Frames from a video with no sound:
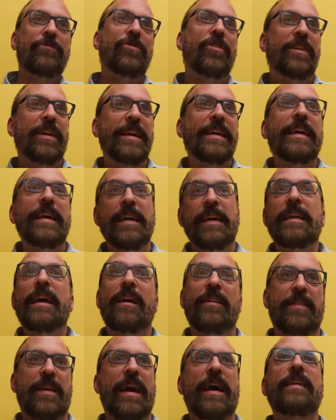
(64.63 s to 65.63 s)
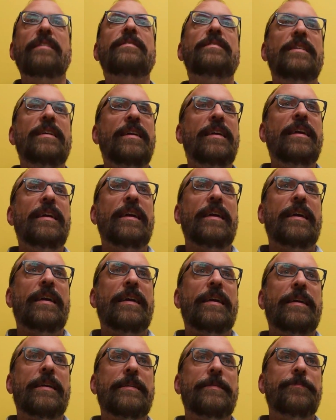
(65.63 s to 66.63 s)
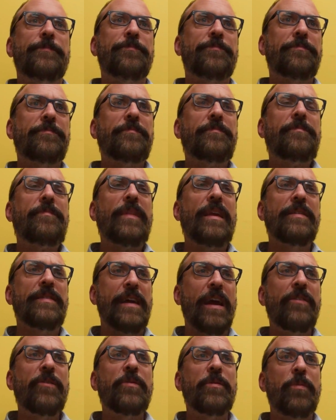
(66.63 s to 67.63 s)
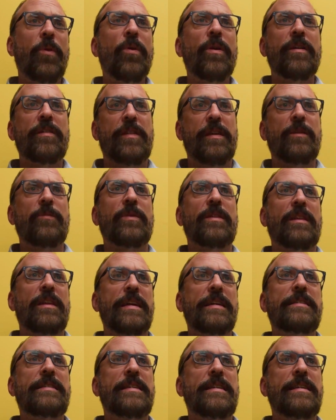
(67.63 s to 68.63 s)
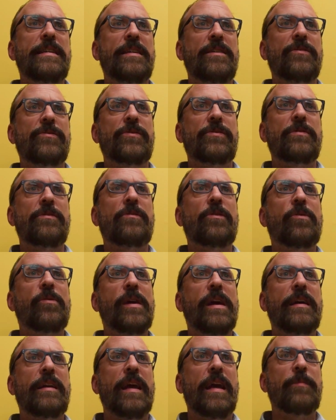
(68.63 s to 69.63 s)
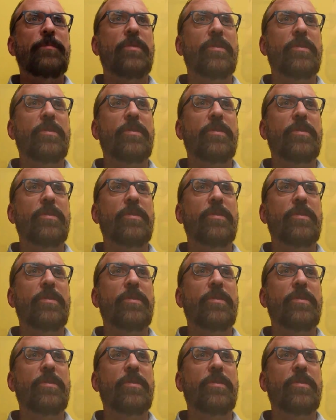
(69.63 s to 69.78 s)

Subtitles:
looking in on that. The other important thing with LinkedIn is to create a